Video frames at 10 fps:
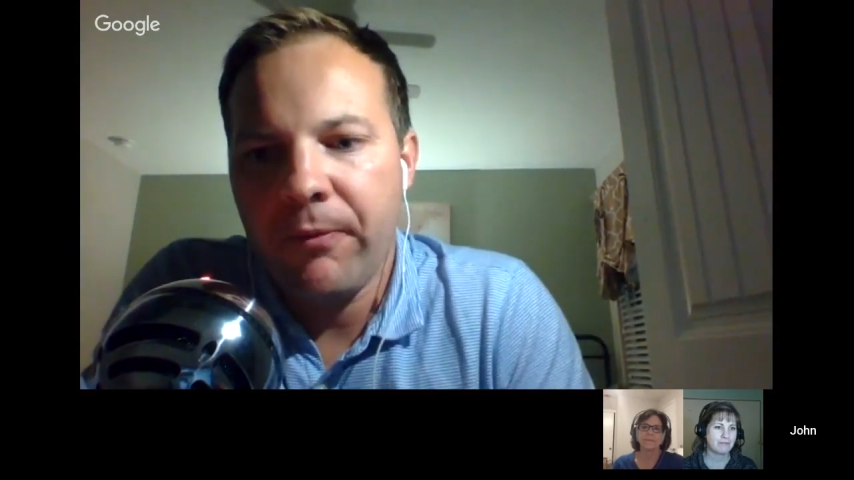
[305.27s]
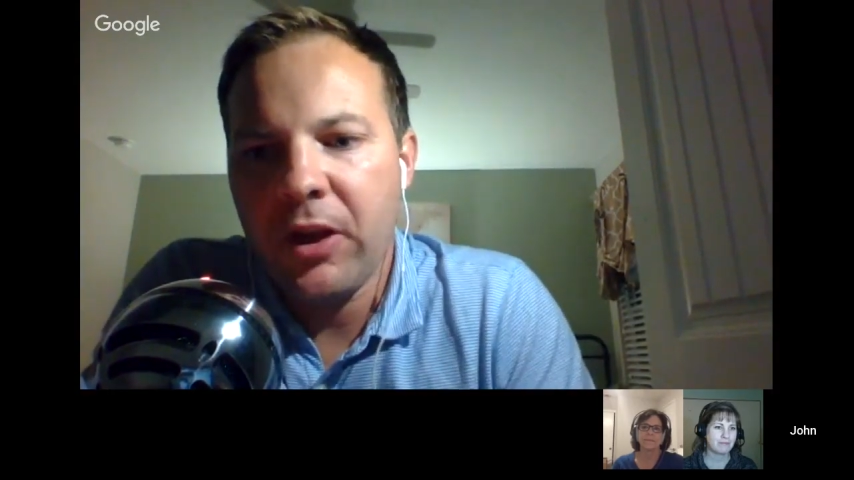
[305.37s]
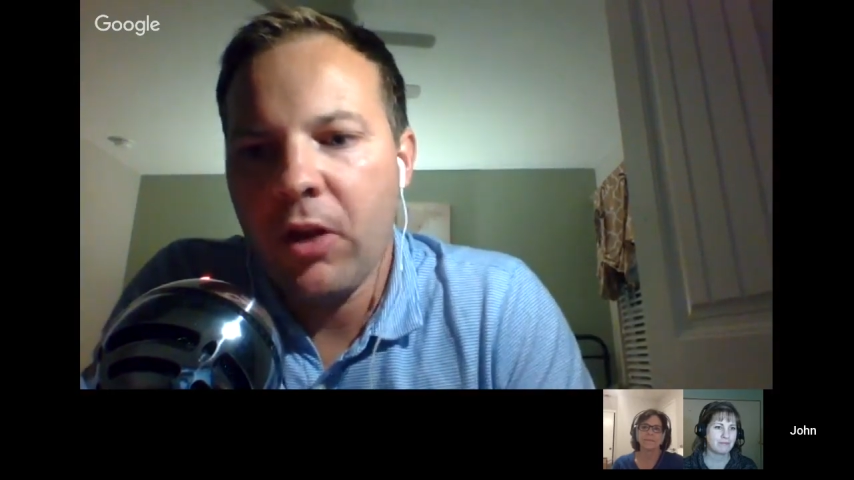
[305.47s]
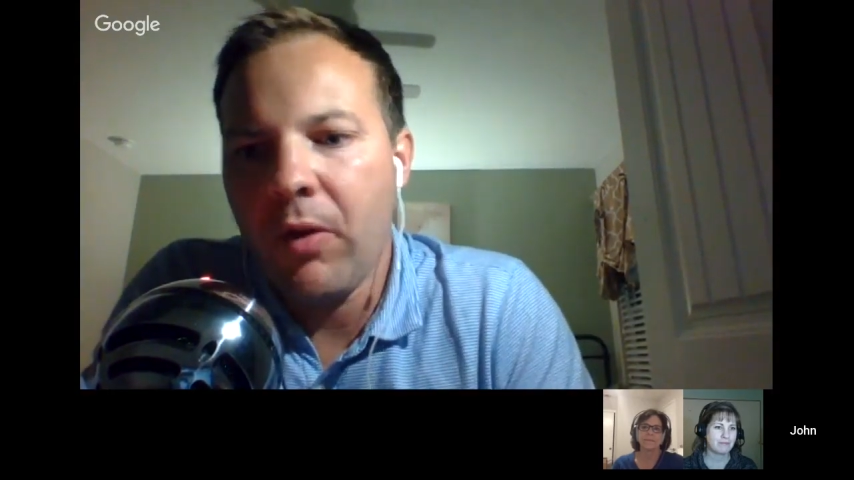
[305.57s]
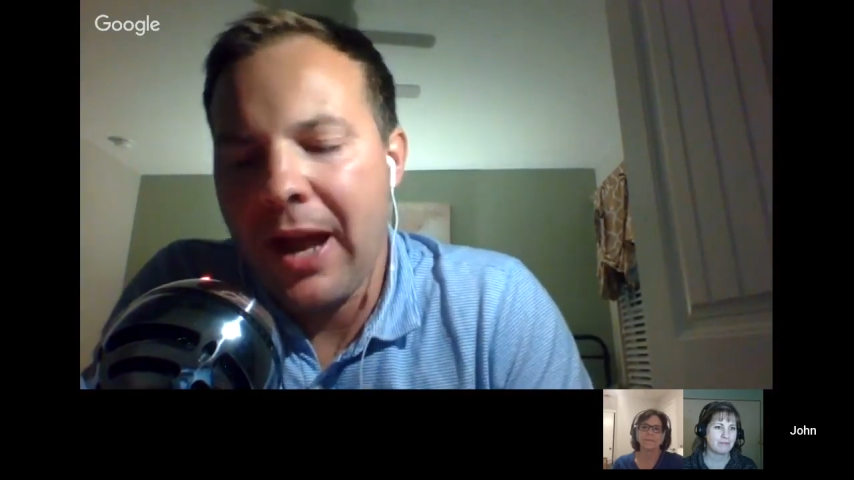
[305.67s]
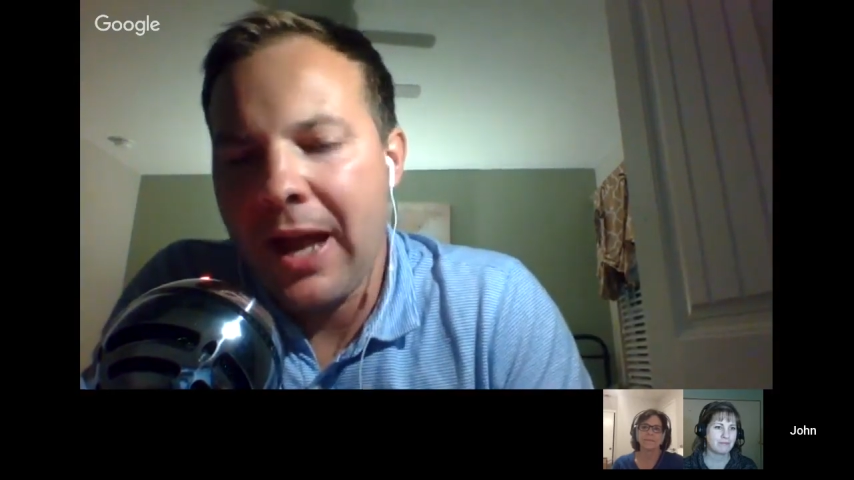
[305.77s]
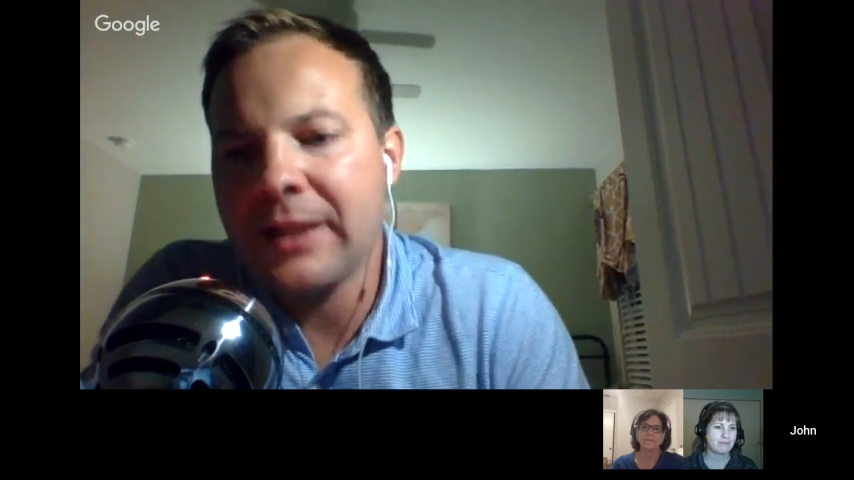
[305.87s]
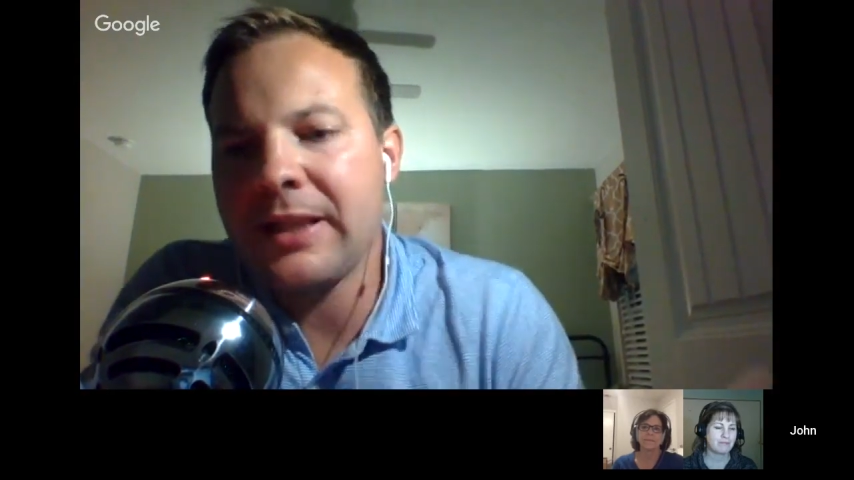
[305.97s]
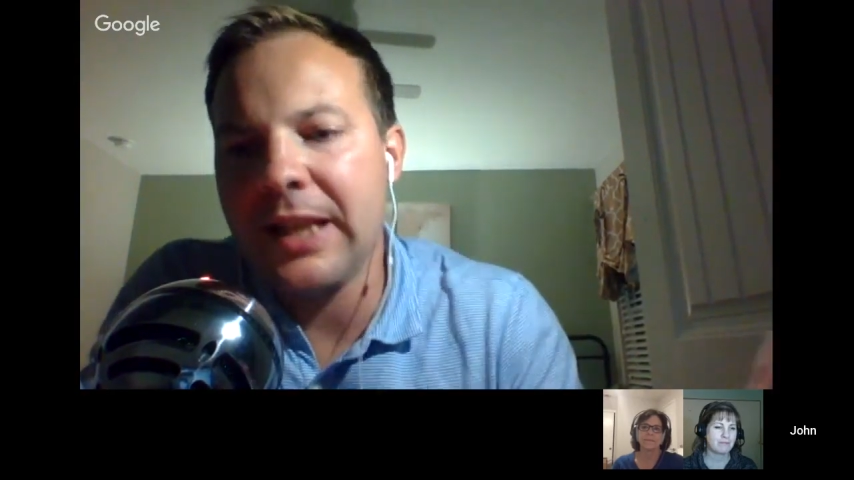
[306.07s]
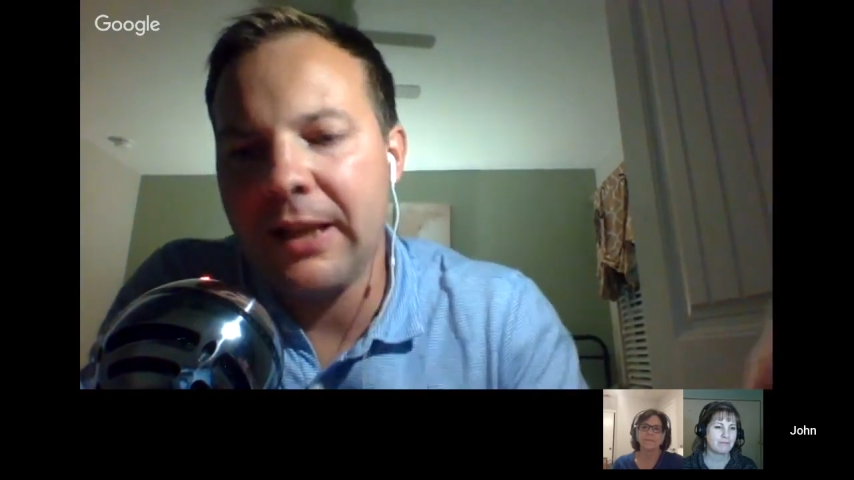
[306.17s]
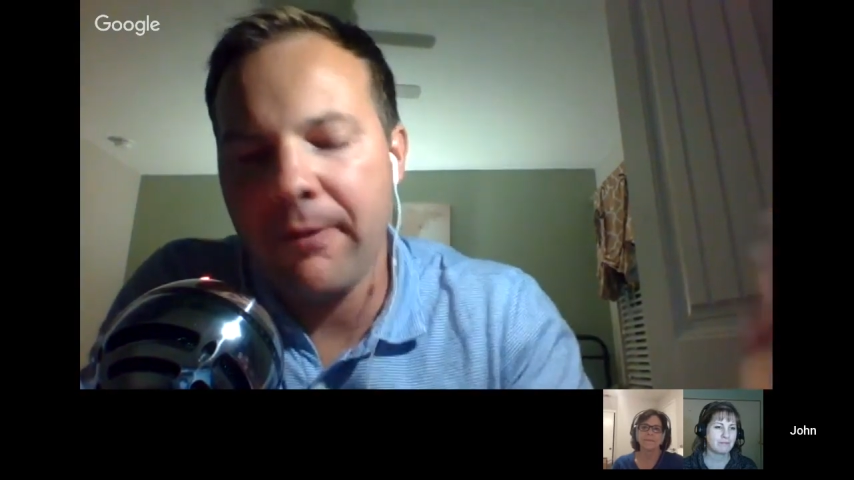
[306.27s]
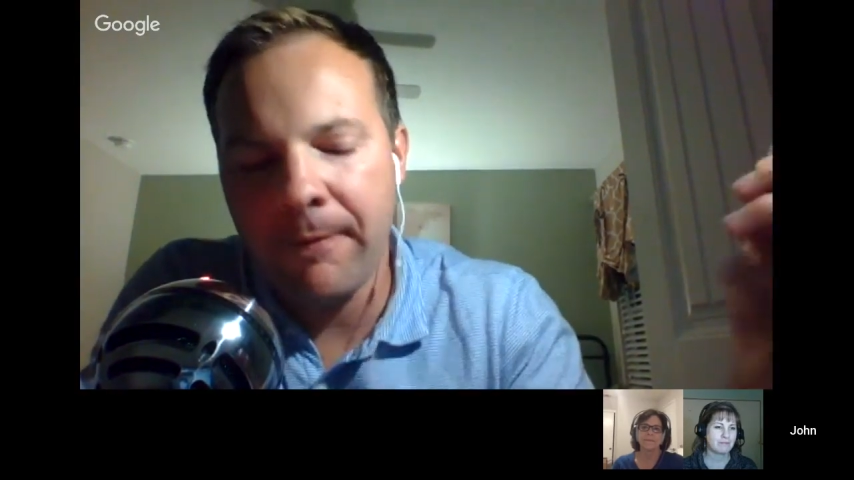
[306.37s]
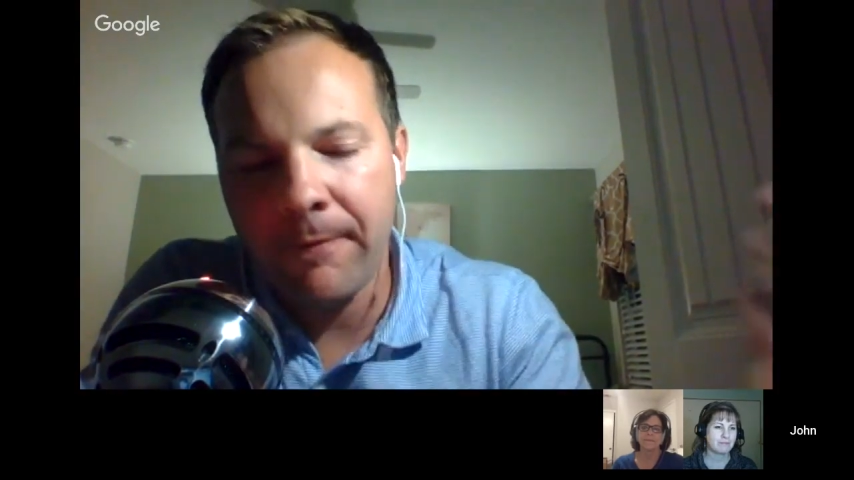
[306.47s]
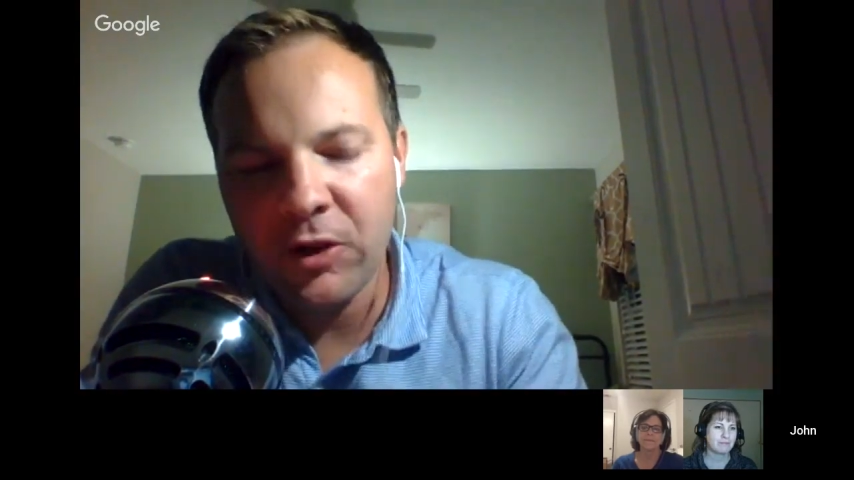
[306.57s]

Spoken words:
Video has the